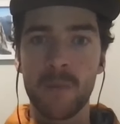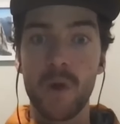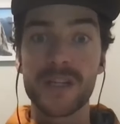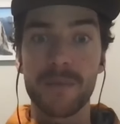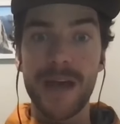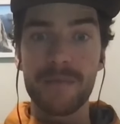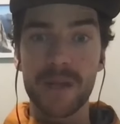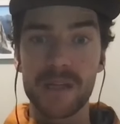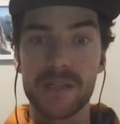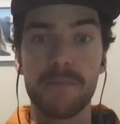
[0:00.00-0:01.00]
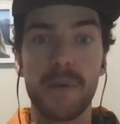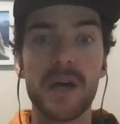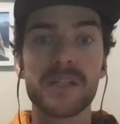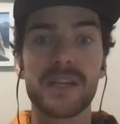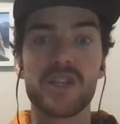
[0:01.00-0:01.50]
What ends up happening is the
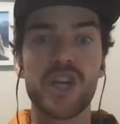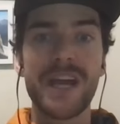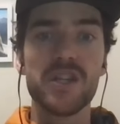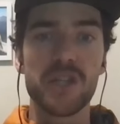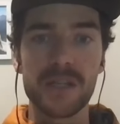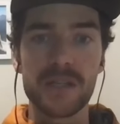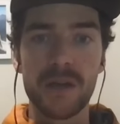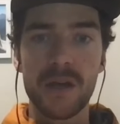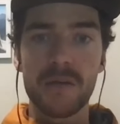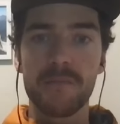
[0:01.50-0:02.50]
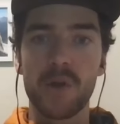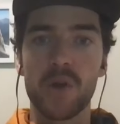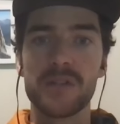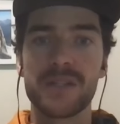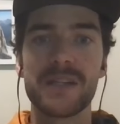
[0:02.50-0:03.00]
basket changes
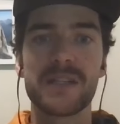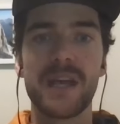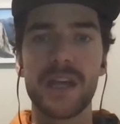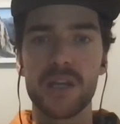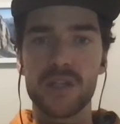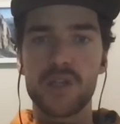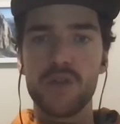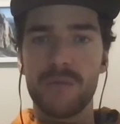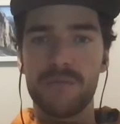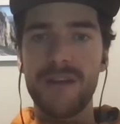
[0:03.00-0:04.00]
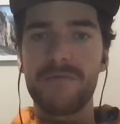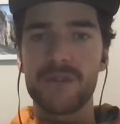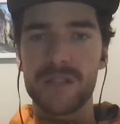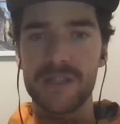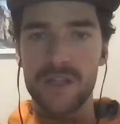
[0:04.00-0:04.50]
because they're saying consumer
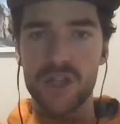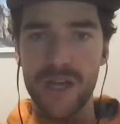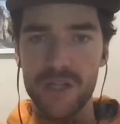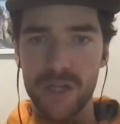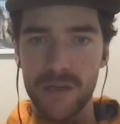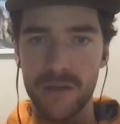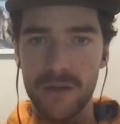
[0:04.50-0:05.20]
preferences are changing.